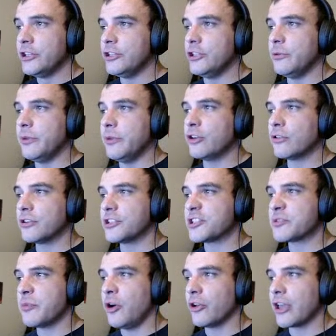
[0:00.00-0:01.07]
You meet her in a
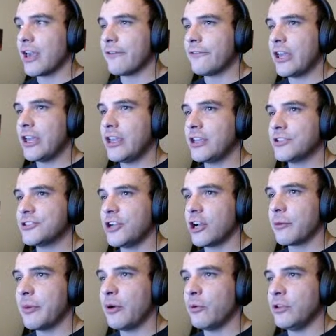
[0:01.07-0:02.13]
small cafe and
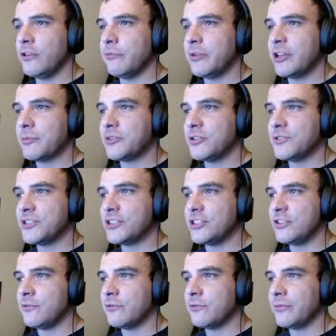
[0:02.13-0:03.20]
talk about what you've been up to
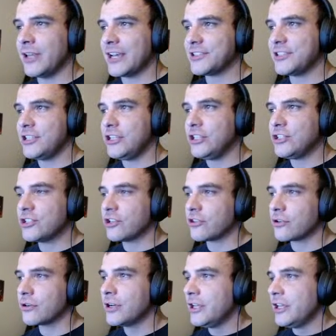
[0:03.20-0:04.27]
since you've last seen each
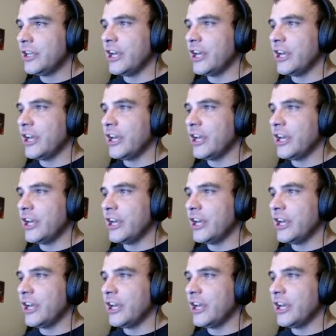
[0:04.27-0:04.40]
other,